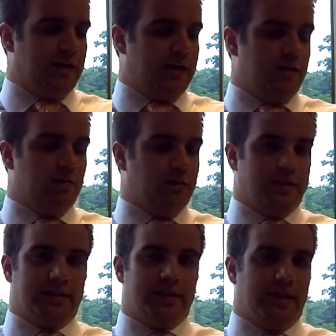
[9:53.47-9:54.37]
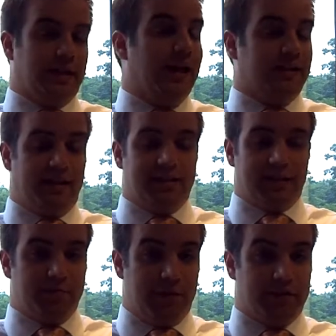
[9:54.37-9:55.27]
it was a lot less
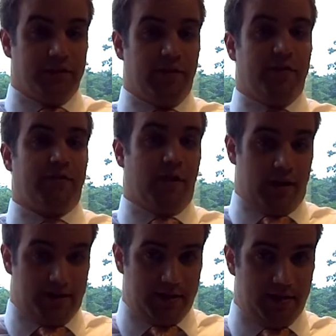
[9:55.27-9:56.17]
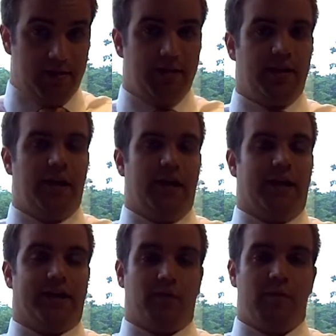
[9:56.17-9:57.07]
expensive up front.
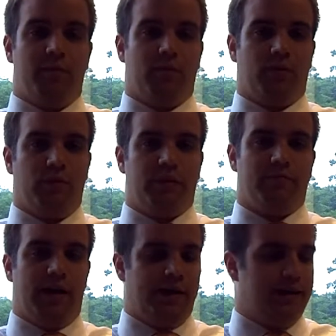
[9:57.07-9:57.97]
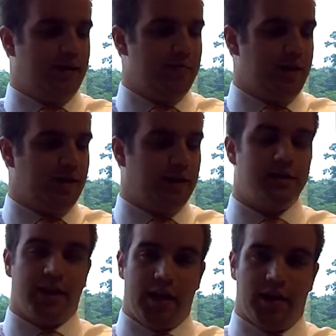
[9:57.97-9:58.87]
I remember with my diabetic
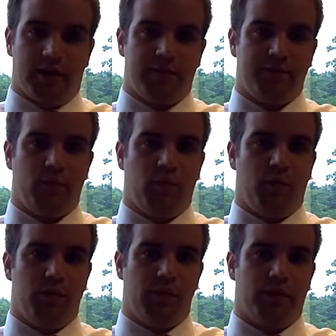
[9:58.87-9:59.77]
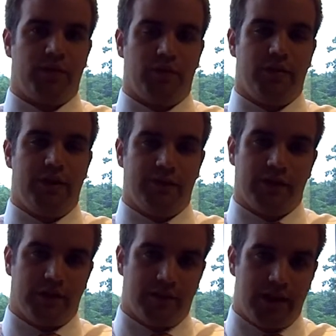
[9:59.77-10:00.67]
educator when we went through the
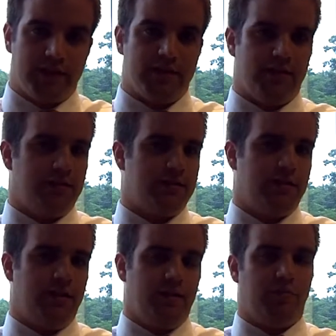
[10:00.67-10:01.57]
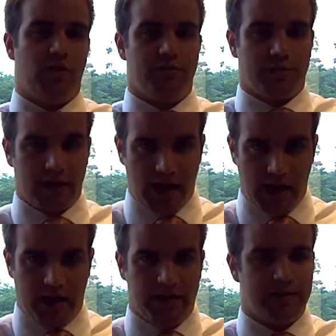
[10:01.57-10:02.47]
different devices and the pros and
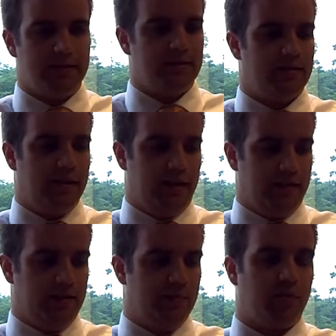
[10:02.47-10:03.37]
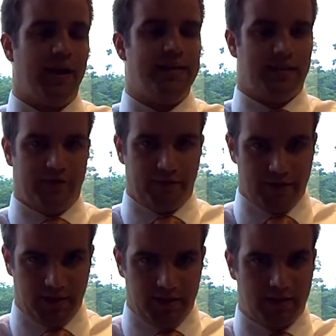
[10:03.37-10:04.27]
cons and the price
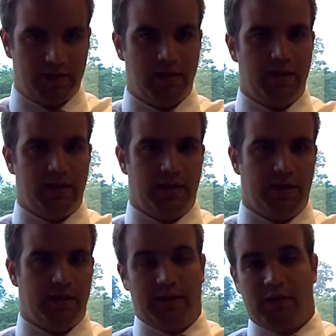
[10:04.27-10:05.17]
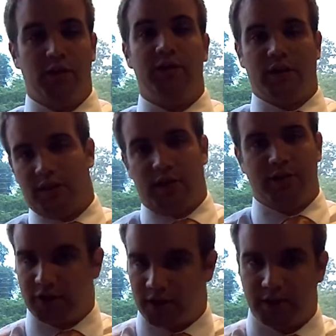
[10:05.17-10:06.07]
differences, including the
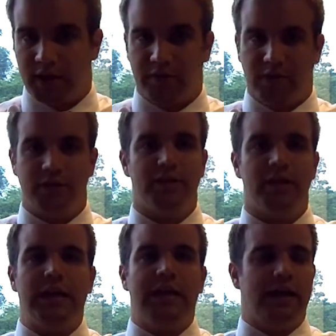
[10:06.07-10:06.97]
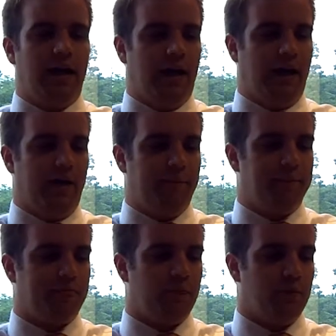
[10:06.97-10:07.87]
insurance coverage,
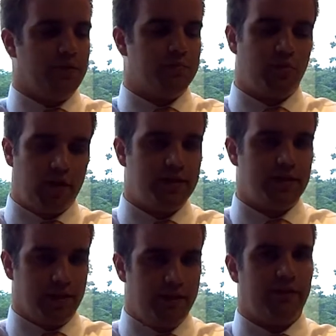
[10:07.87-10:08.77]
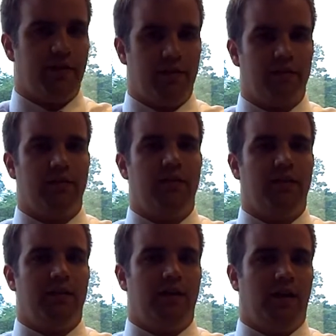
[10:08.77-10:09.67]
was pretty significant
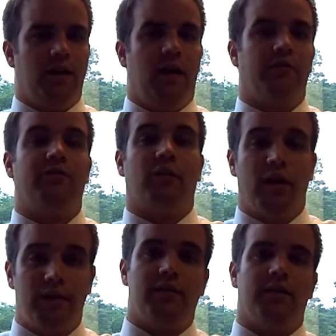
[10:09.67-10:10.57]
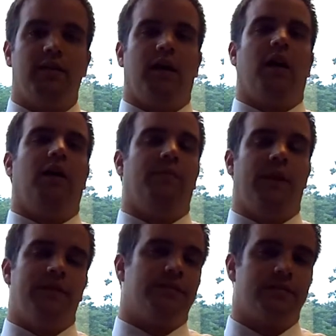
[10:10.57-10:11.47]
up front.
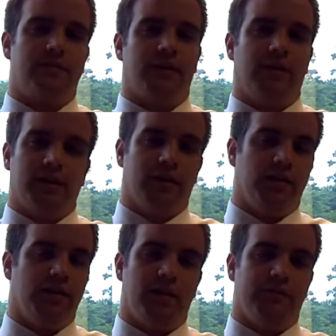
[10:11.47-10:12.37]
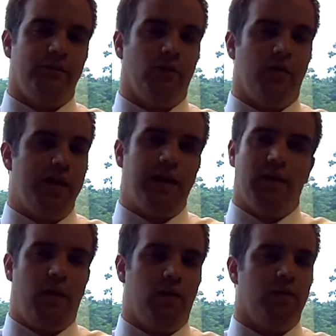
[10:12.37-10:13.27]
As a lot of you all may
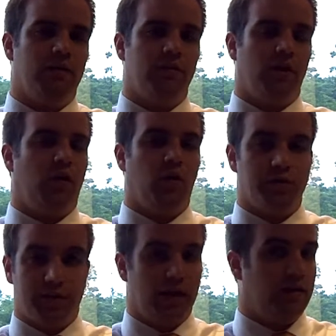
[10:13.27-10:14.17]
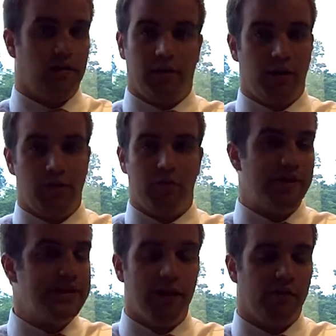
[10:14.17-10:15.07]
know, the wholesale, the
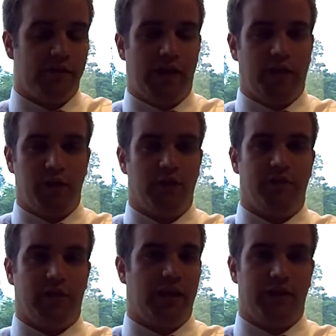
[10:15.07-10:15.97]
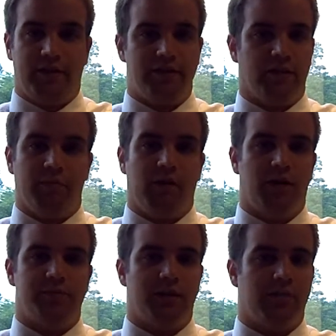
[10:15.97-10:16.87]
retail value of a lot of insulin
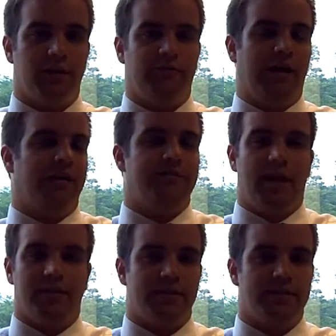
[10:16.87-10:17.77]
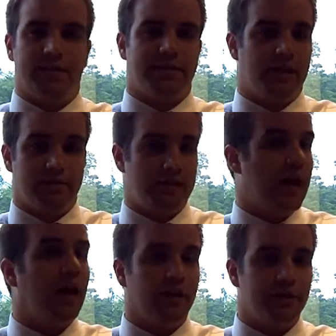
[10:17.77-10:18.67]
pumps can be $5,000,
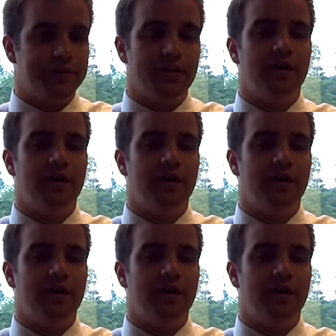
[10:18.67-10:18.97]
$6,000.